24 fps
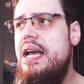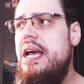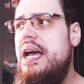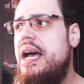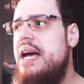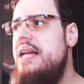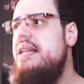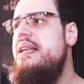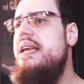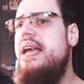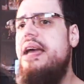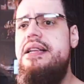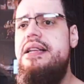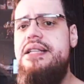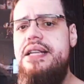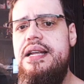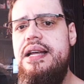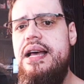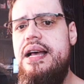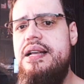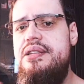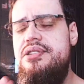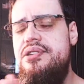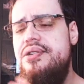And yet,
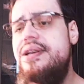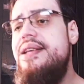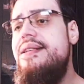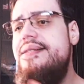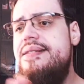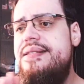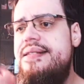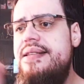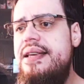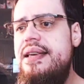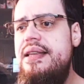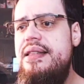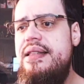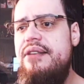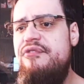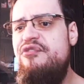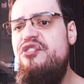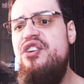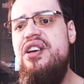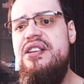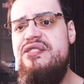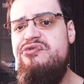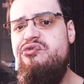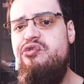as you can see in the
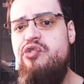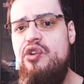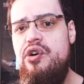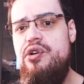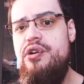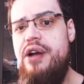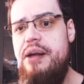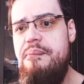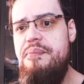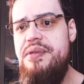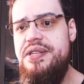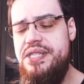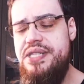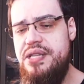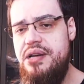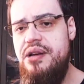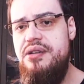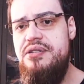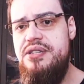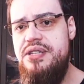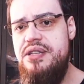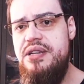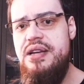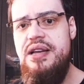first four
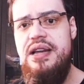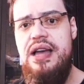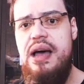episodes,